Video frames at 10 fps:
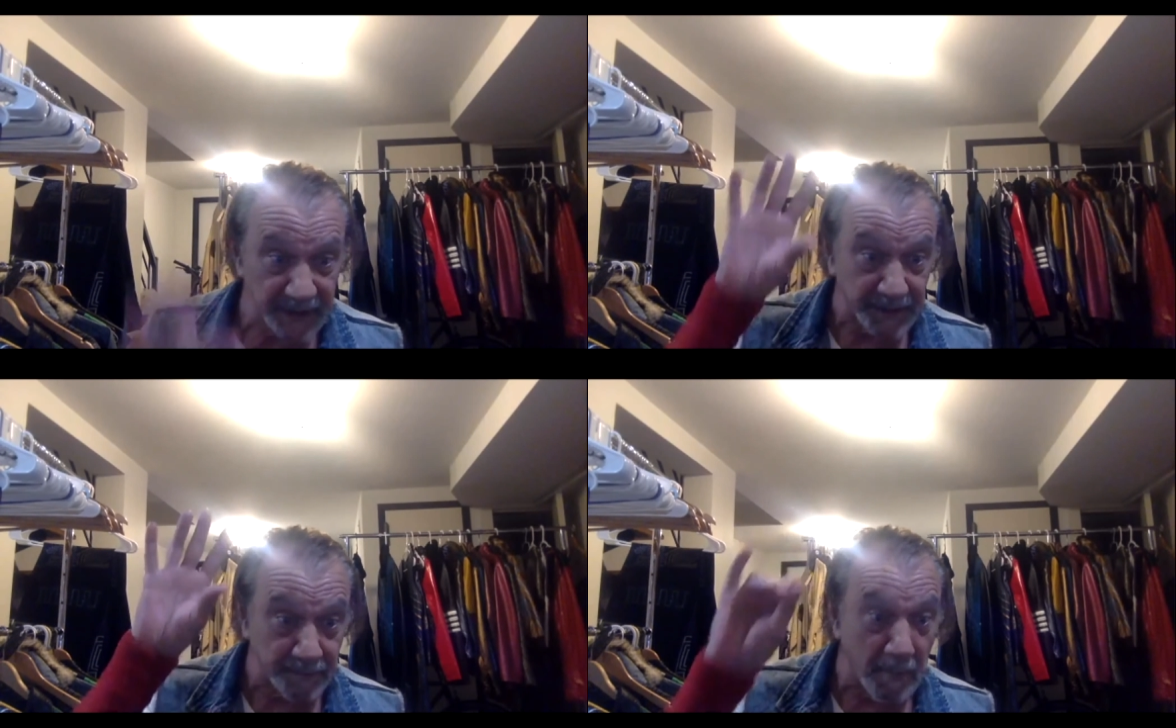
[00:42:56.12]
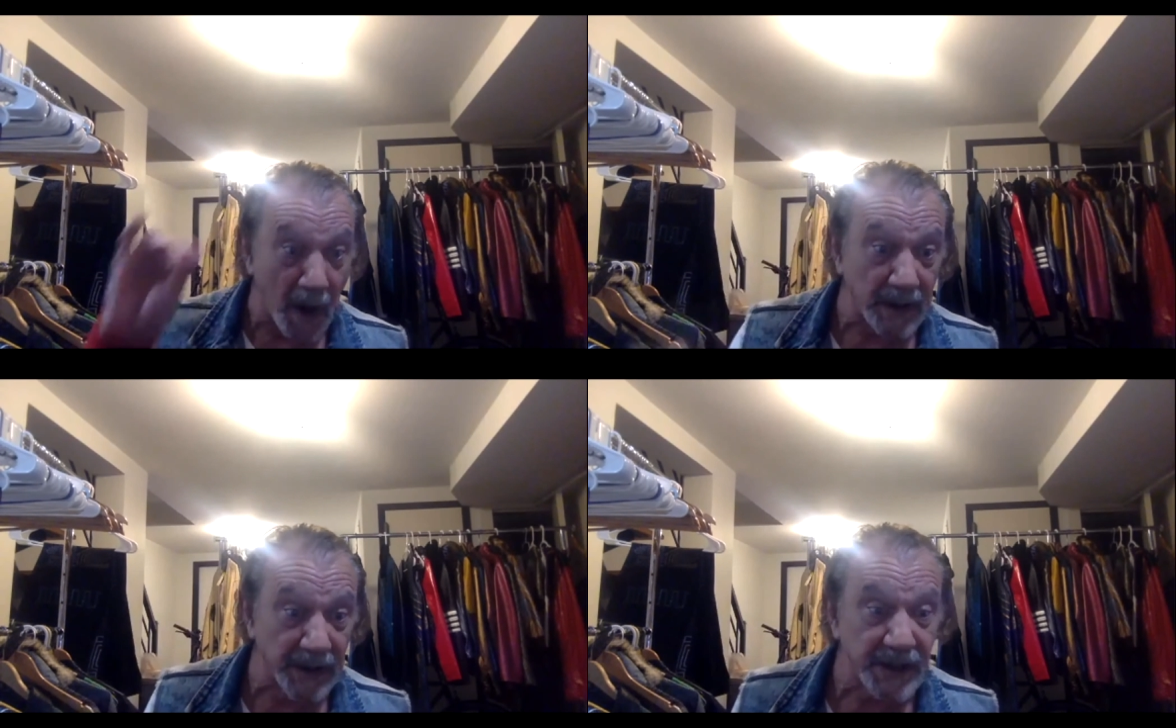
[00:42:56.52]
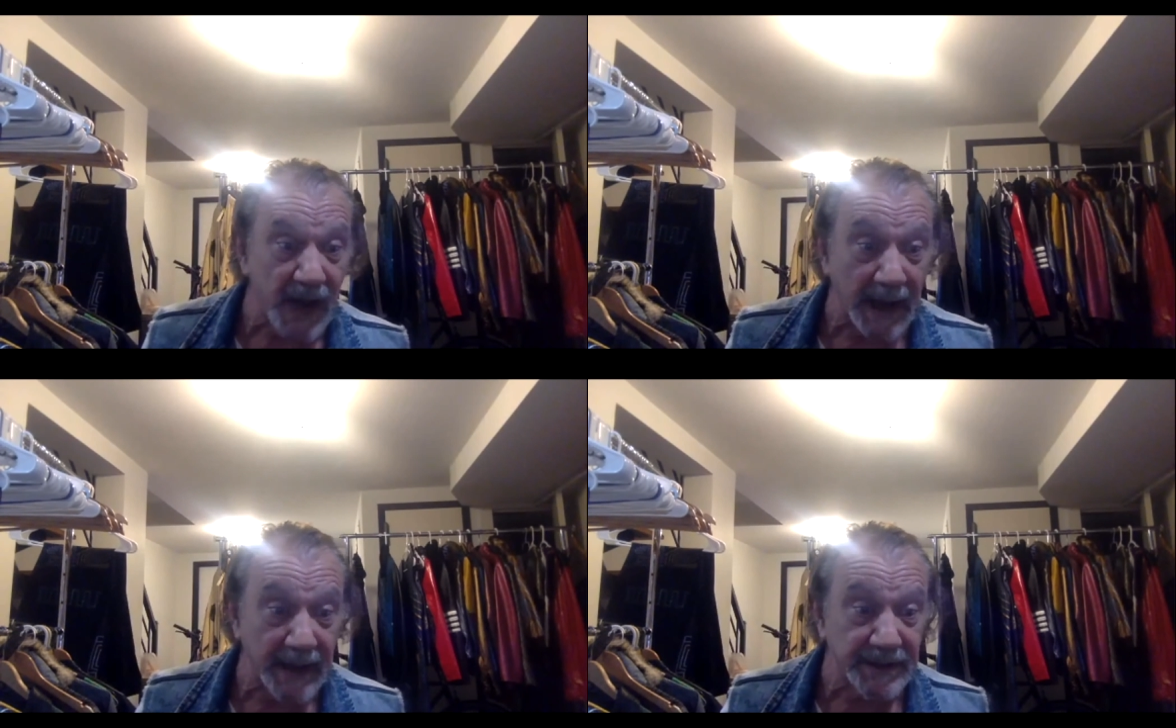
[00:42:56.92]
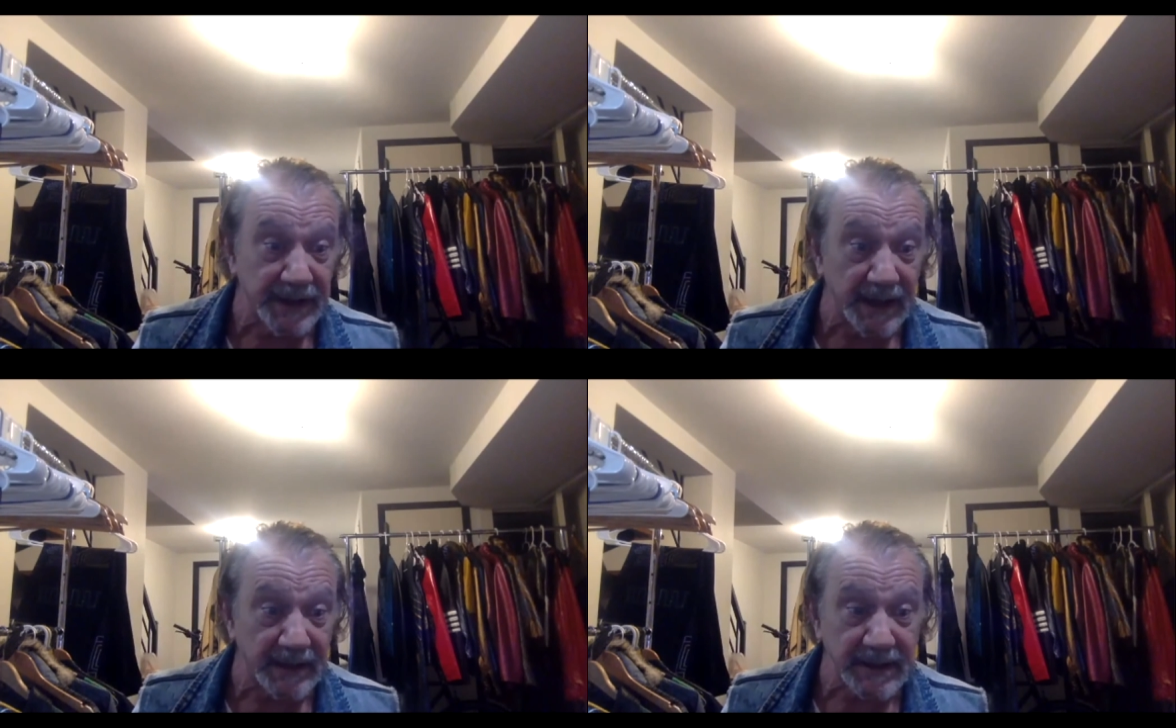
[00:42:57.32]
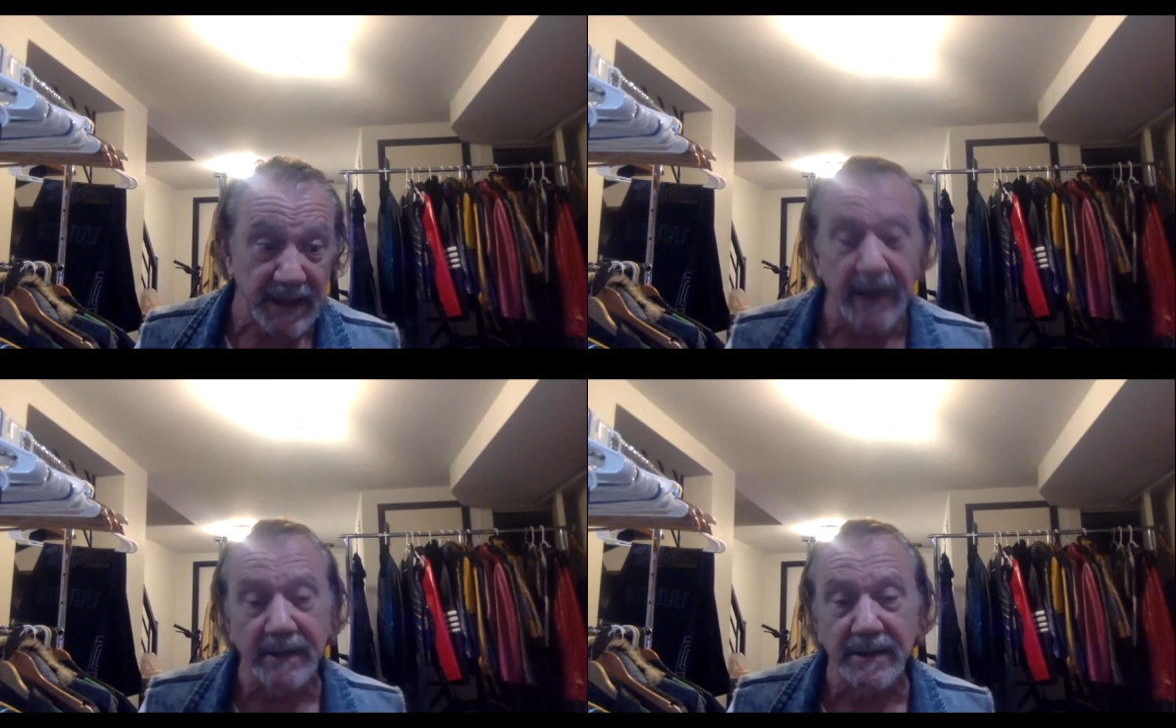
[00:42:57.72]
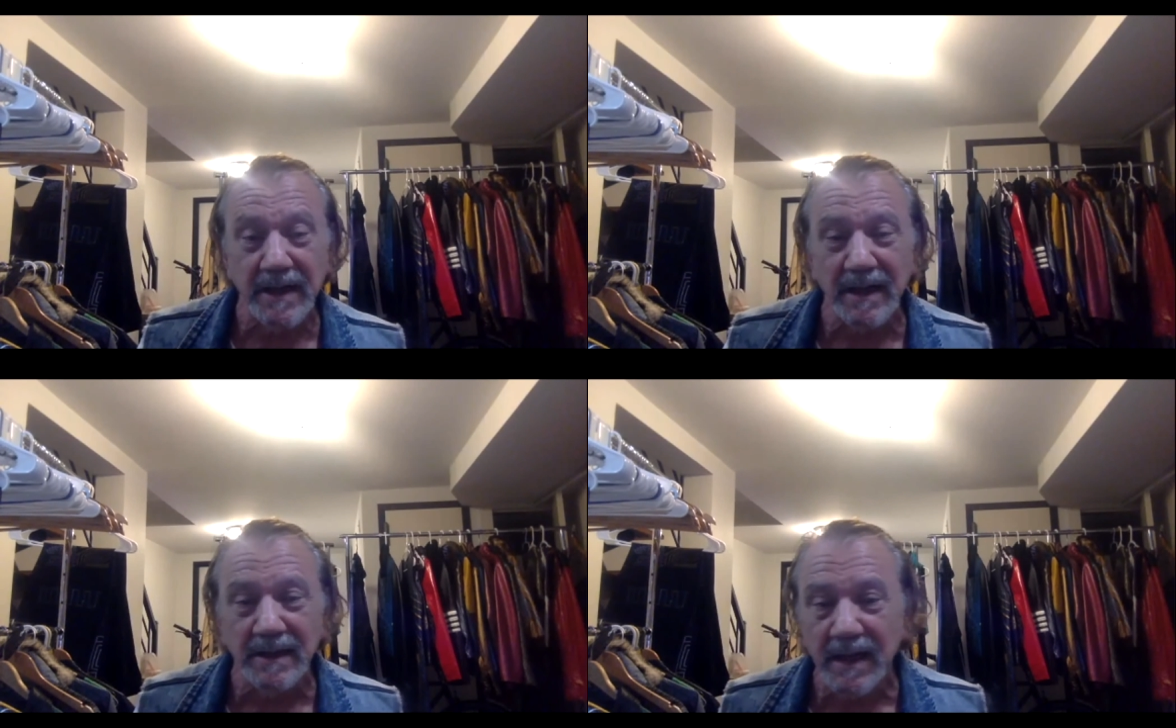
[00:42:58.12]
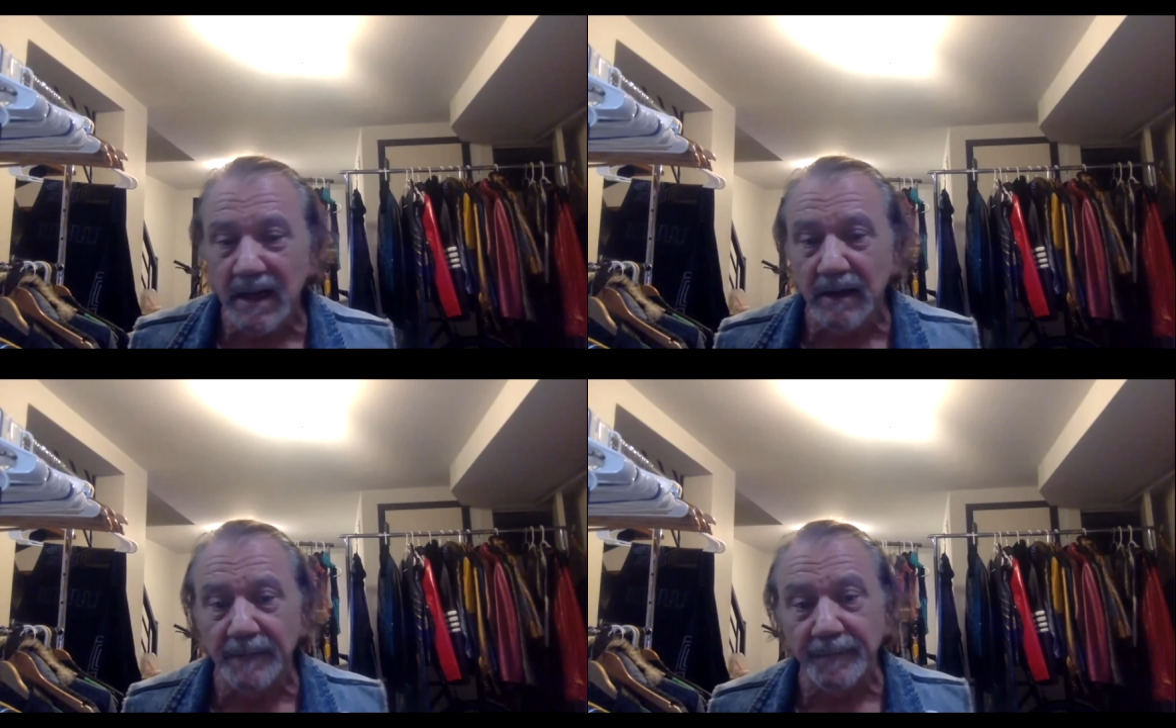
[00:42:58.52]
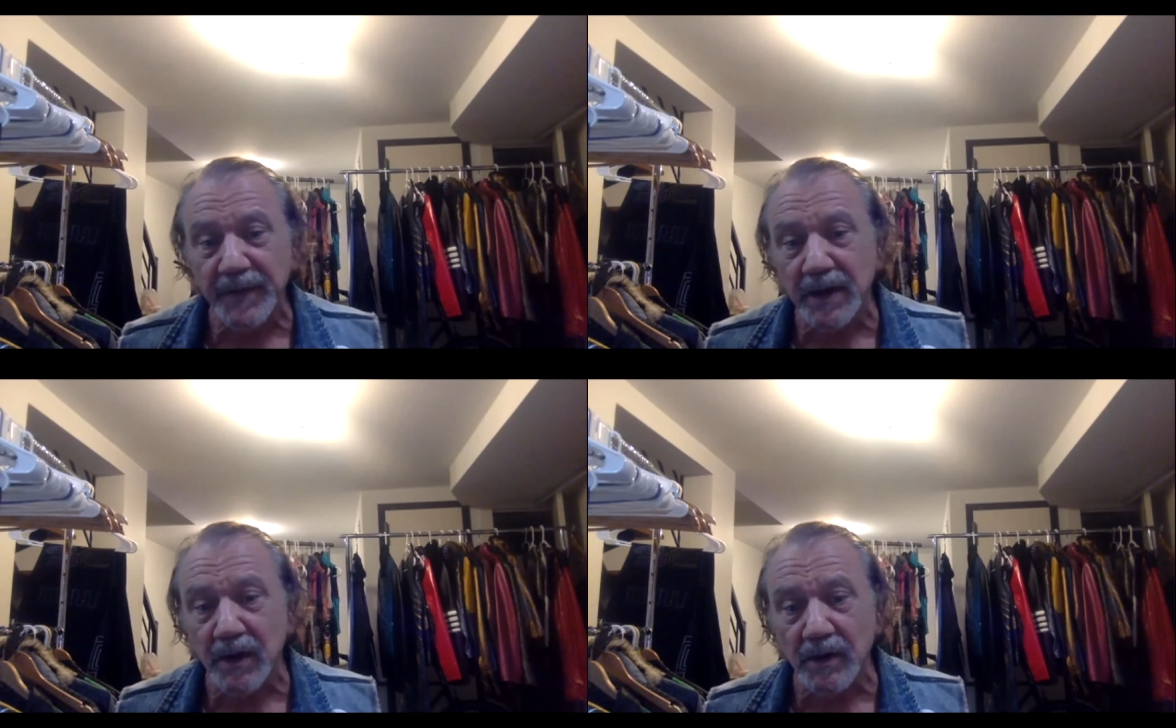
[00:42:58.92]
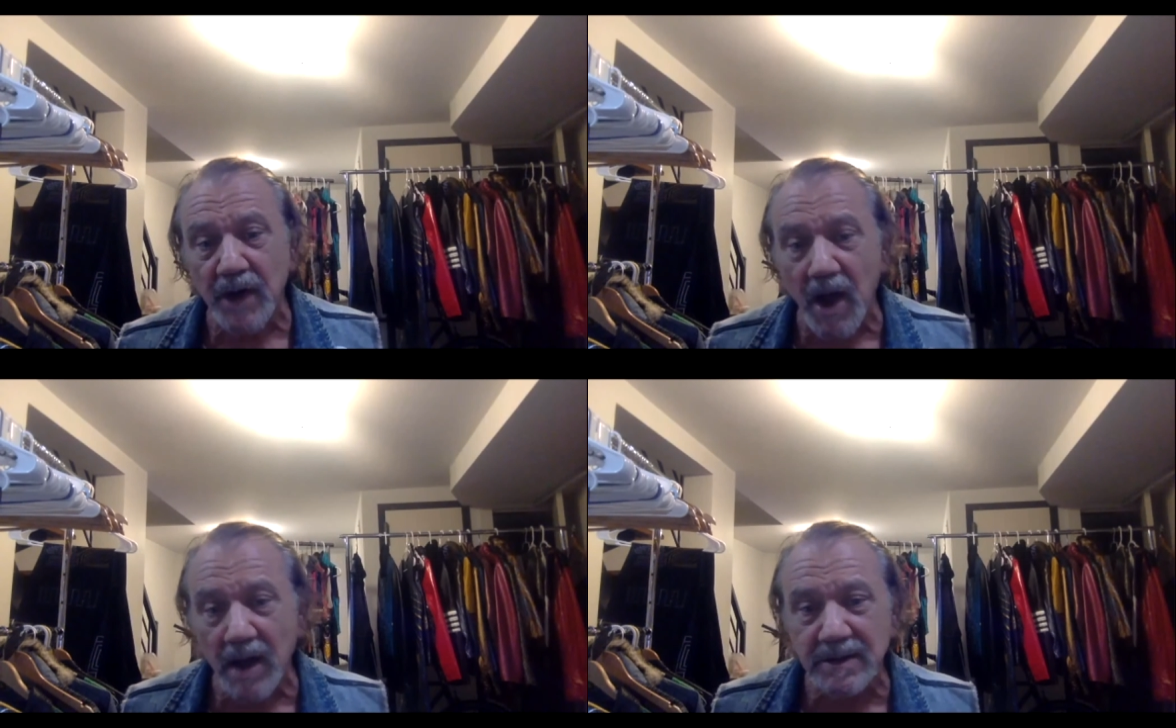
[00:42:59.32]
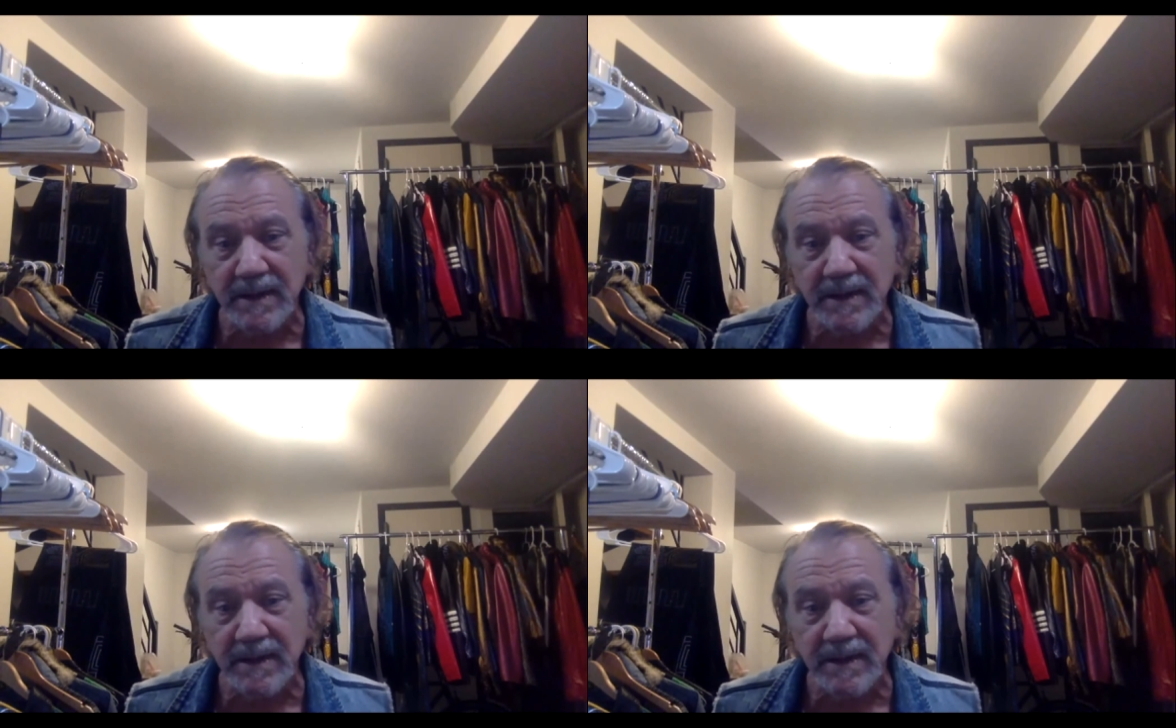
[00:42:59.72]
monetized this and did a little, cost